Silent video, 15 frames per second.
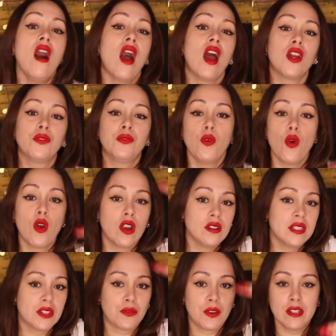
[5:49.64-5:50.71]
are for
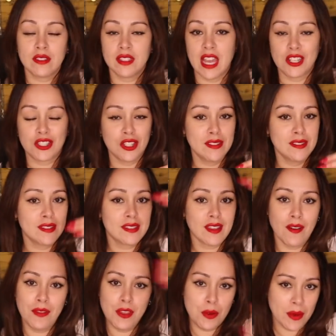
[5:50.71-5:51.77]
different sections
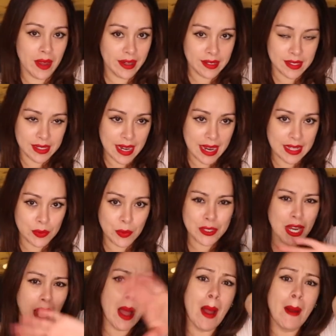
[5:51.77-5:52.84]
of the United States, which
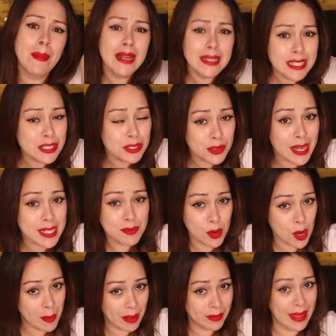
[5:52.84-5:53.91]
I'm going to teach you guys
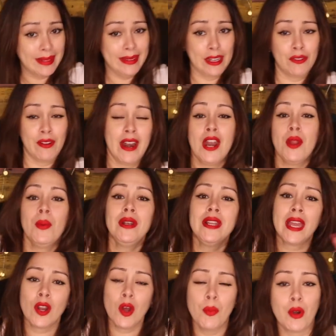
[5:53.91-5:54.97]
more about that later on. I don't want to
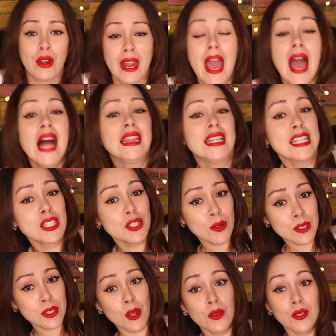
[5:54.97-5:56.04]
get all boring. Let's go
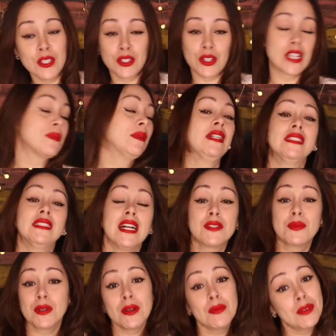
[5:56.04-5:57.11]
sew this dress because
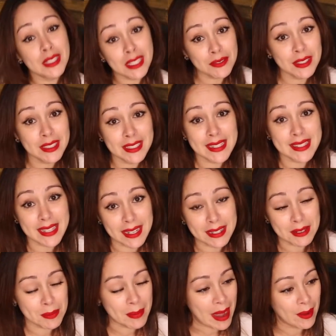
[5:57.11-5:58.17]
that's what I'm really, really
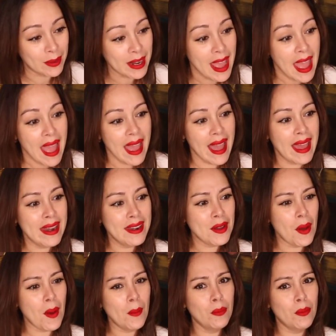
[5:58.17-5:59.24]
excited about. And
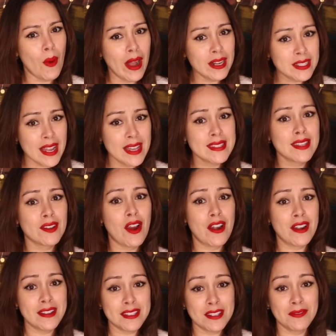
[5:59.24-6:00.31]
watch as the
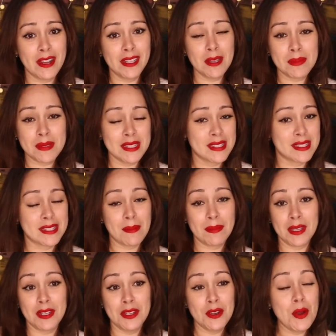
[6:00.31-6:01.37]
garden develops into
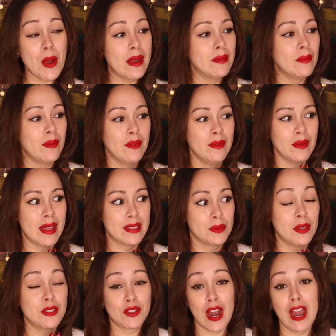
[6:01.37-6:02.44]
something new, and as
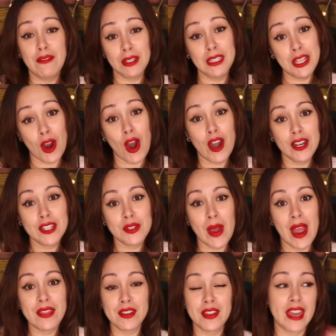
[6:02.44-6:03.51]
we try really hard to
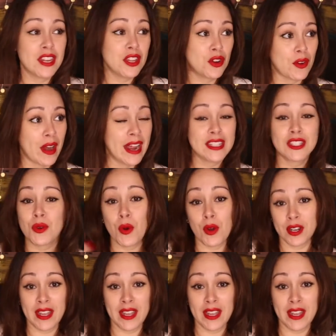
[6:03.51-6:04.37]
either get a grant or